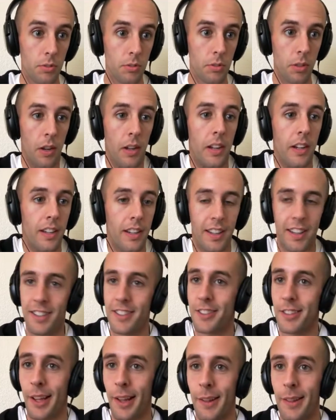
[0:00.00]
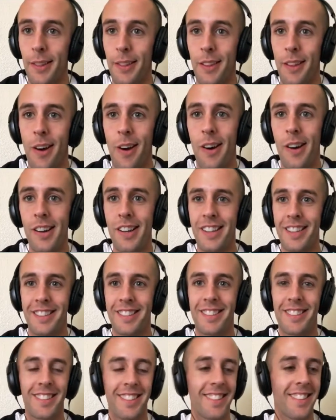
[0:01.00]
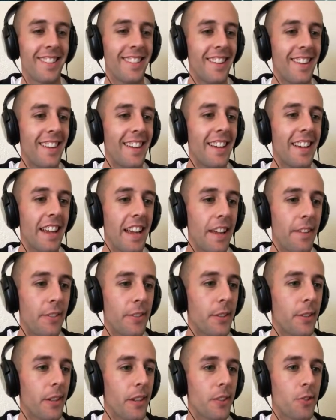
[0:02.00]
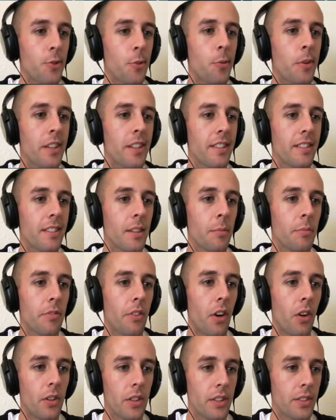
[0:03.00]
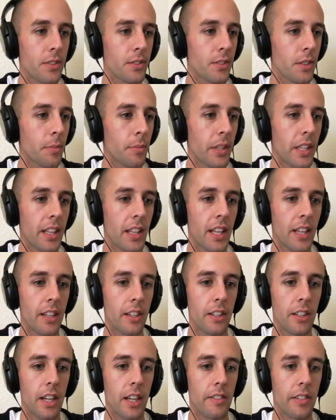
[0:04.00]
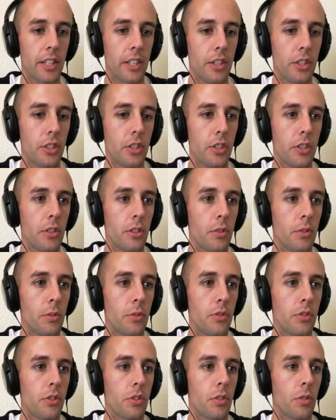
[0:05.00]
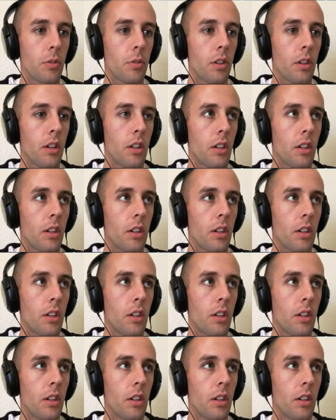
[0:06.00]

I just got launched. If you do like 20 some volleys or something like that, you're gonna have a huge score.